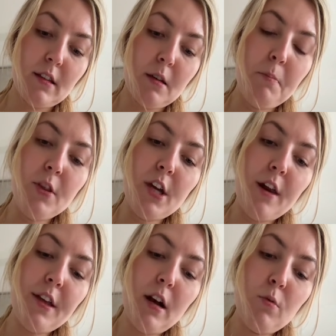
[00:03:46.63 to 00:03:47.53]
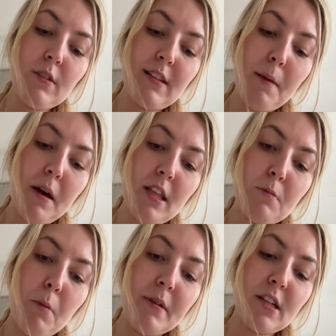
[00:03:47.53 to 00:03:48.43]
the only thing I would say about this
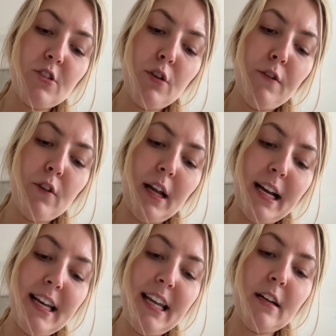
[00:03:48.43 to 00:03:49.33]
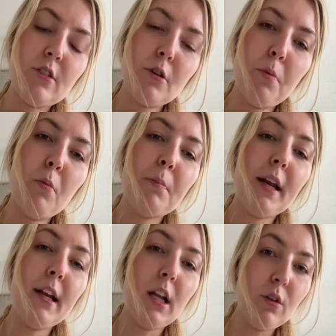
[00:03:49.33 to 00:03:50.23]
pump is I do feel like I need to pump
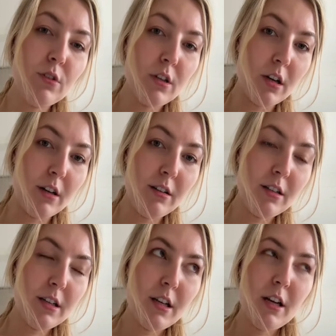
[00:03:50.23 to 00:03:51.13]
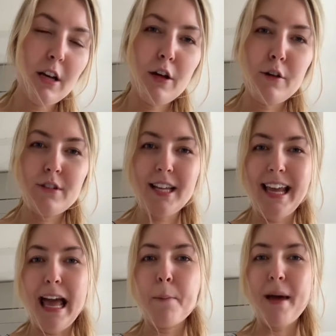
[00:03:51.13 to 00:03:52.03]
longer to
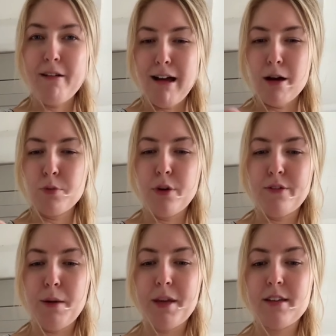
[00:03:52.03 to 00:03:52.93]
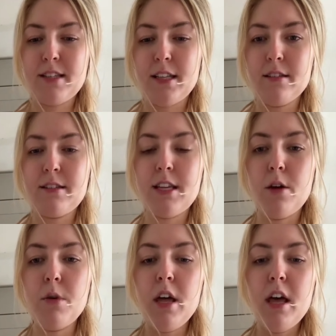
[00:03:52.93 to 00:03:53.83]
get a better output, if that makes sense. So
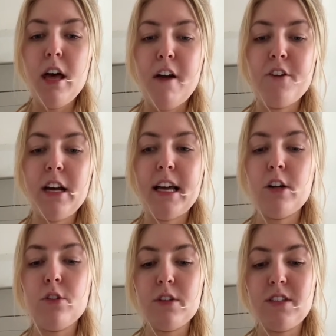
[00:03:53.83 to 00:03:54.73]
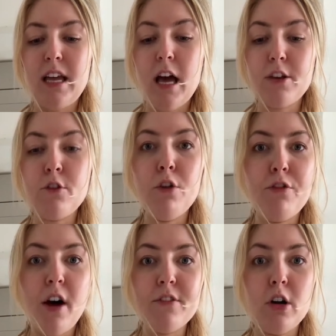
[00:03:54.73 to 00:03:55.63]
I feel like I'd have got
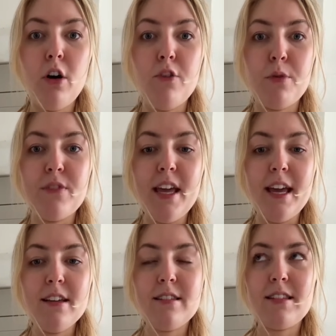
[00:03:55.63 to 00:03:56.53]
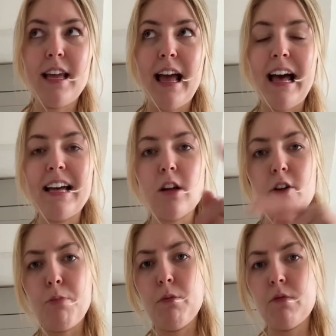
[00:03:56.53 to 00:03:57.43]
5.5 with this had I
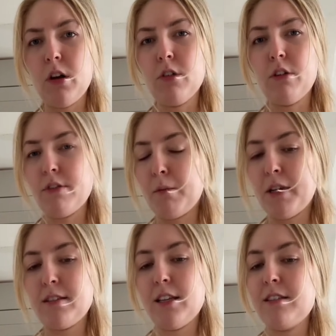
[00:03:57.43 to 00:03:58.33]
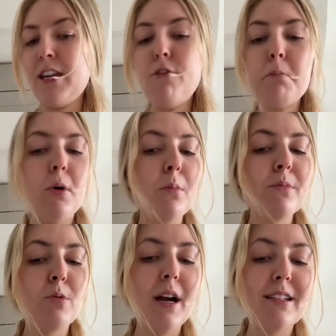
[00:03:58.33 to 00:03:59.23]
pumped for longer, if that makes sense. Different pumps
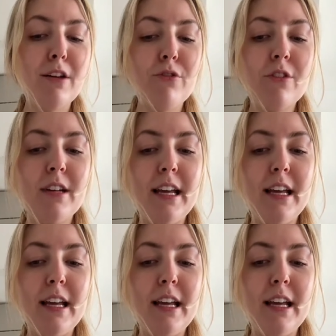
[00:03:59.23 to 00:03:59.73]
work differently